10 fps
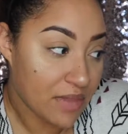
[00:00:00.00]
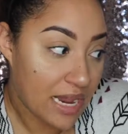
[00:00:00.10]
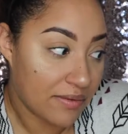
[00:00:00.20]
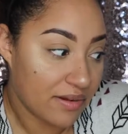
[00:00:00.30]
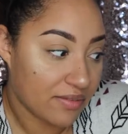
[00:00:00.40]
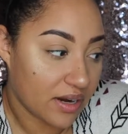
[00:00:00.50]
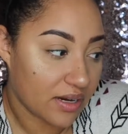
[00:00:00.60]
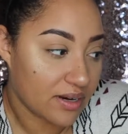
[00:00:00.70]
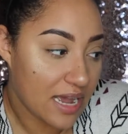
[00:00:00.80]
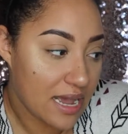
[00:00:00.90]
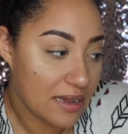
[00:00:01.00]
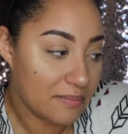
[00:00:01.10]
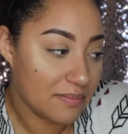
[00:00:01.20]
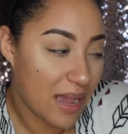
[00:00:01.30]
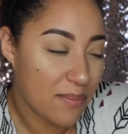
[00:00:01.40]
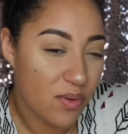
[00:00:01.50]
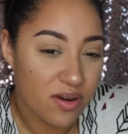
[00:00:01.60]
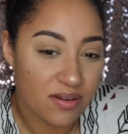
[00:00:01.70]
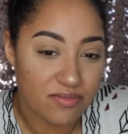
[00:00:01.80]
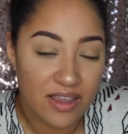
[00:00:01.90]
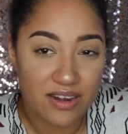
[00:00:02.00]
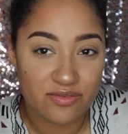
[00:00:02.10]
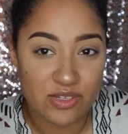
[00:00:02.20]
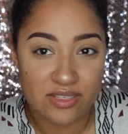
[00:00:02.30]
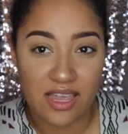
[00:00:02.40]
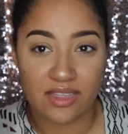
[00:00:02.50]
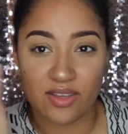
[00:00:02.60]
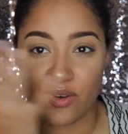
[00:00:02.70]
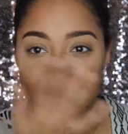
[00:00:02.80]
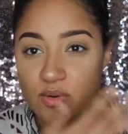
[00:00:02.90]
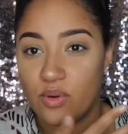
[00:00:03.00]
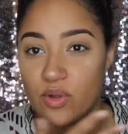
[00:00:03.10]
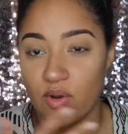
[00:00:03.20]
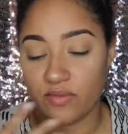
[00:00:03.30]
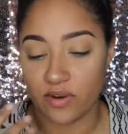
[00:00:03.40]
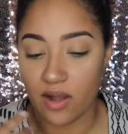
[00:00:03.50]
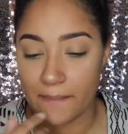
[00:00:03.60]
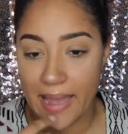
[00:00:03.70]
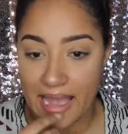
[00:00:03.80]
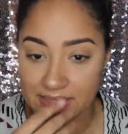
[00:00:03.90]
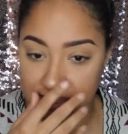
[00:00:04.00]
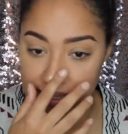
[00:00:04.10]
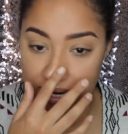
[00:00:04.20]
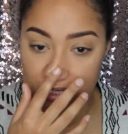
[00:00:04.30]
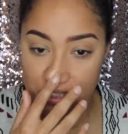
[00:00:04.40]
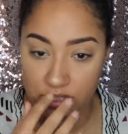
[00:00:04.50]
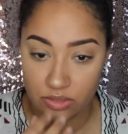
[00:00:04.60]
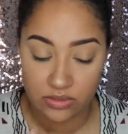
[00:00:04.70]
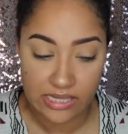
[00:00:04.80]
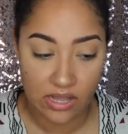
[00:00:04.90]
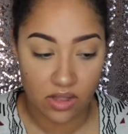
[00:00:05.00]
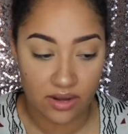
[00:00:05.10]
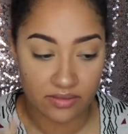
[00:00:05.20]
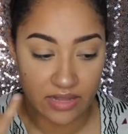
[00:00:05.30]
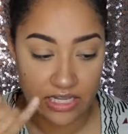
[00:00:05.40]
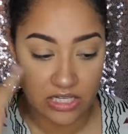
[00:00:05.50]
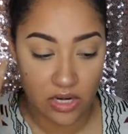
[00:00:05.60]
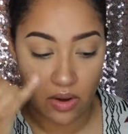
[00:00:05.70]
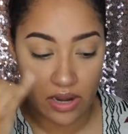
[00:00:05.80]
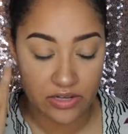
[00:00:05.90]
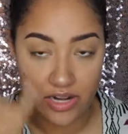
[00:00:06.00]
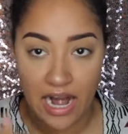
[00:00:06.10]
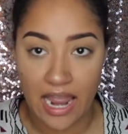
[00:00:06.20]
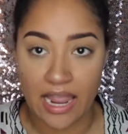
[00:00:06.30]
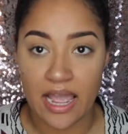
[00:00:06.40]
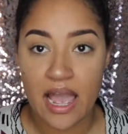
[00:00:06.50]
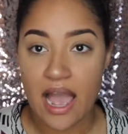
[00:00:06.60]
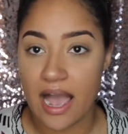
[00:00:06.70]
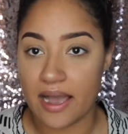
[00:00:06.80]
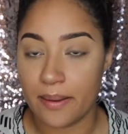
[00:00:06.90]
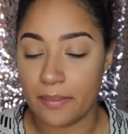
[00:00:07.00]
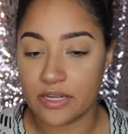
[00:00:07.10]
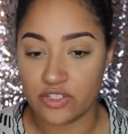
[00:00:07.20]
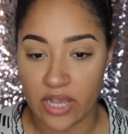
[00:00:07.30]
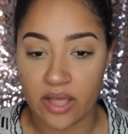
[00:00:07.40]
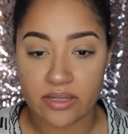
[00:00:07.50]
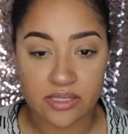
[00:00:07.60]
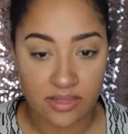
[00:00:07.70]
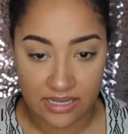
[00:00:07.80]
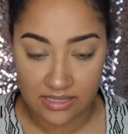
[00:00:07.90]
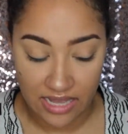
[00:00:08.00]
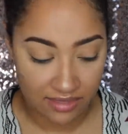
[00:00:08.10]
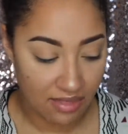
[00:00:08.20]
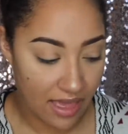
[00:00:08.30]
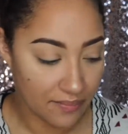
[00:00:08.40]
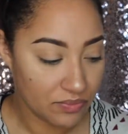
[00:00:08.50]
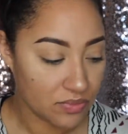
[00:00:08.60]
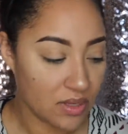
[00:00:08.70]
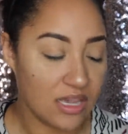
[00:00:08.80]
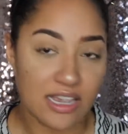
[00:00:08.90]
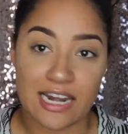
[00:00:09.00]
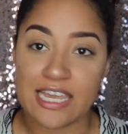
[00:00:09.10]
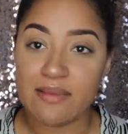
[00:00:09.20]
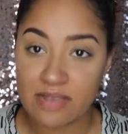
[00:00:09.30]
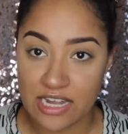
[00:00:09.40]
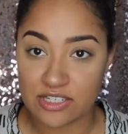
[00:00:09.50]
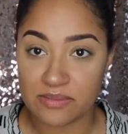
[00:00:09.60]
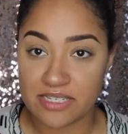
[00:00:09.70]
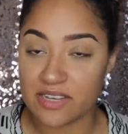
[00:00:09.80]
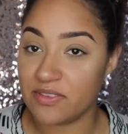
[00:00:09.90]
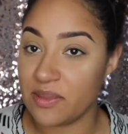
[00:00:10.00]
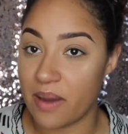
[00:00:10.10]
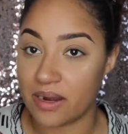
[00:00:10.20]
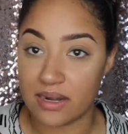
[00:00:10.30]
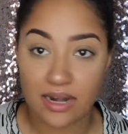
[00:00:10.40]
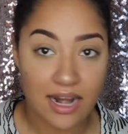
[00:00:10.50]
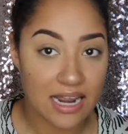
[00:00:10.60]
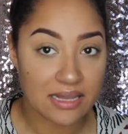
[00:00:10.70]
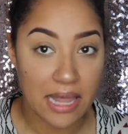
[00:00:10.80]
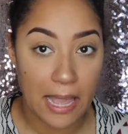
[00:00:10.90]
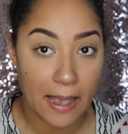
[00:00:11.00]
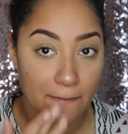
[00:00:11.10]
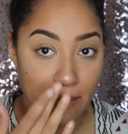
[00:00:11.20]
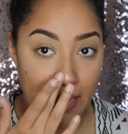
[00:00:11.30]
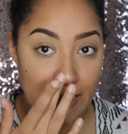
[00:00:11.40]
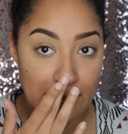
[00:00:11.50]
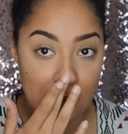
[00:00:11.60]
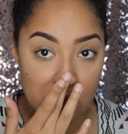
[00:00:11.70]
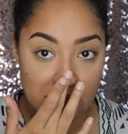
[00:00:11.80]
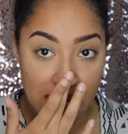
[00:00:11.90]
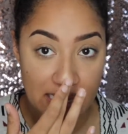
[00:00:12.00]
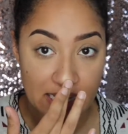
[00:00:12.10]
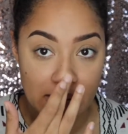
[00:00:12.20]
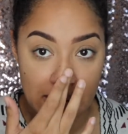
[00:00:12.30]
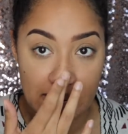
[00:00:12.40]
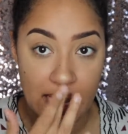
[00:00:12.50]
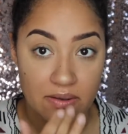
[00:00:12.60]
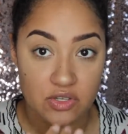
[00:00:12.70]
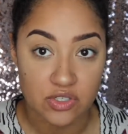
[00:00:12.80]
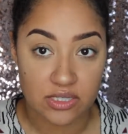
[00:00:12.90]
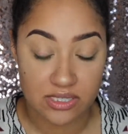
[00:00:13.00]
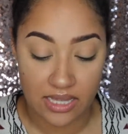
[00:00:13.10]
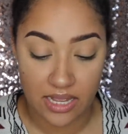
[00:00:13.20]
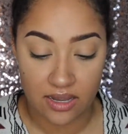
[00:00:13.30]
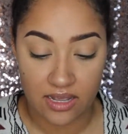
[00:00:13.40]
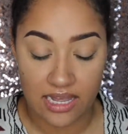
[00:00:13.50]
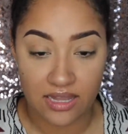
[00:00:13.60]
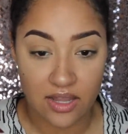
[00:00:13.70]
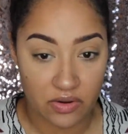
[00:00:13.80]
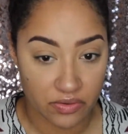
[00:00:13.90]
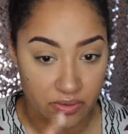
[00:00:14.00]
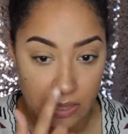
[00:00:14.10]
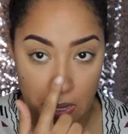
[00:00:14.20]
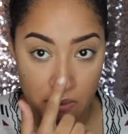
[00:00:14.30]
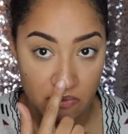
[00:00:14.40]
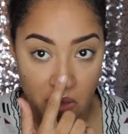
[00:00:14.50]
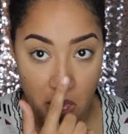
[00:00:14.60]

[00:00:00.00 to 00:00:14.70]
However, I'm more a fan of just like the full overall mask, and then I just use like a lot of like, you know, under eye gels, things like that. But I keep catching myself in the monitor and like my nose highlight right now is just like, hello Rudolph.